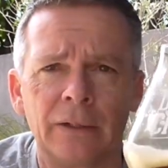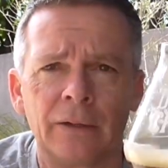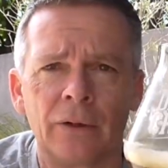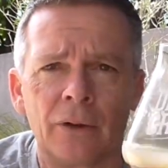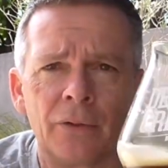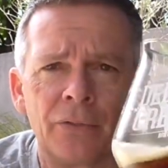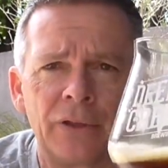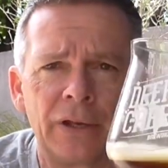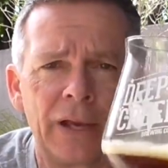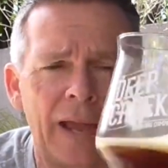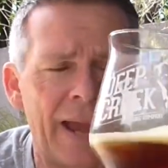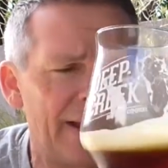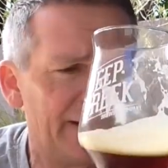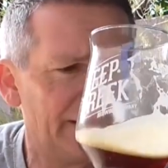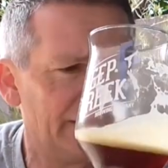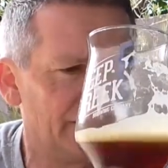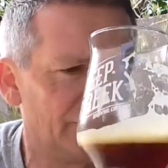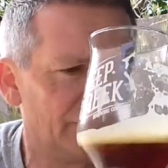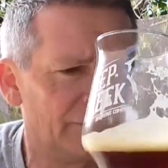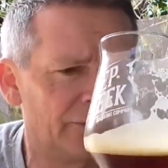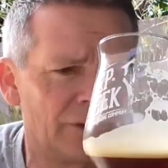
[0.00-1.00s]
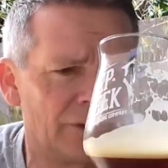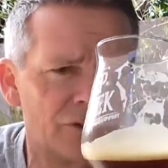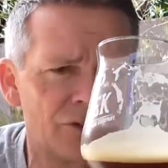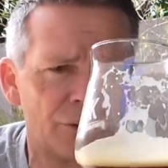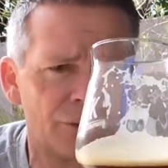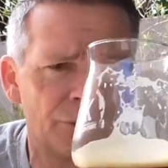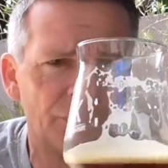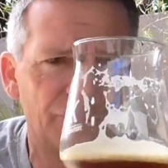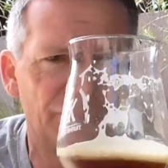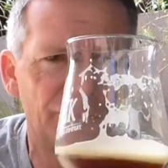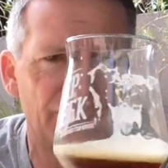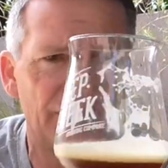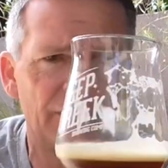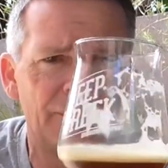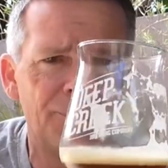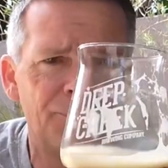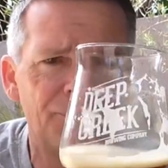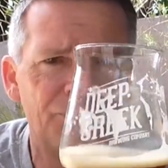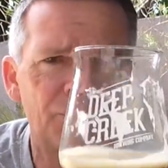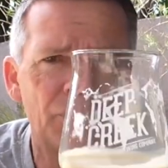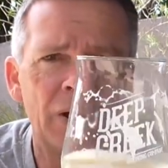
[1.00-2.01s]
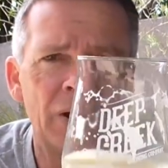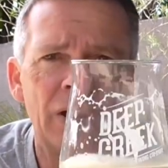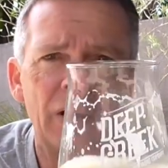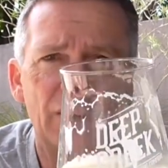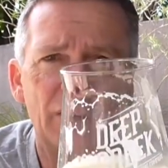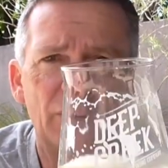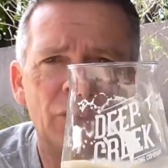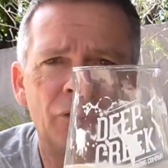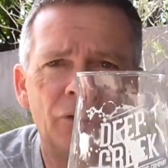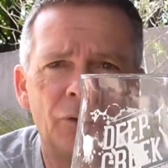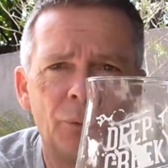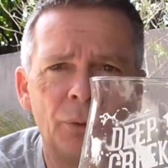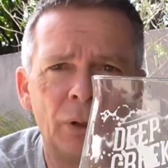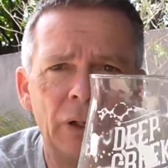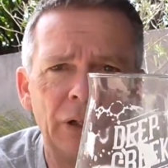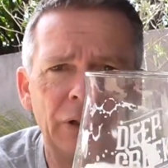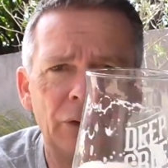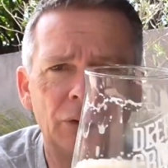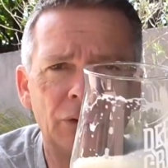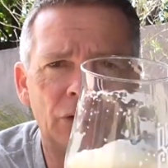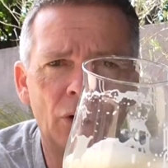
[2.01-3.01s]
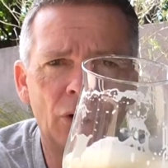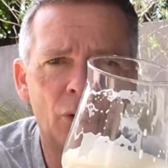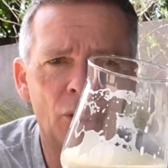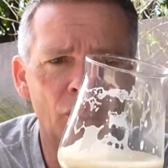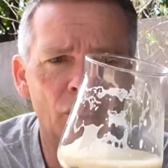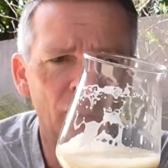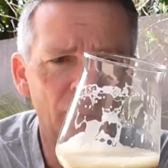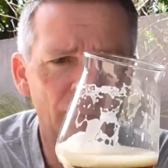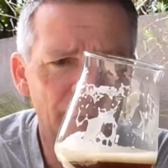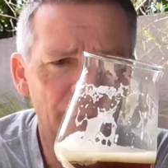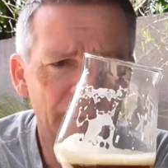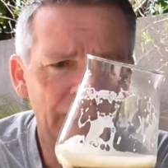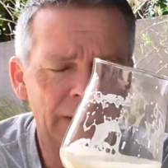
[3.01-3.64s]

kit, and I think adding the Citra was a really good call.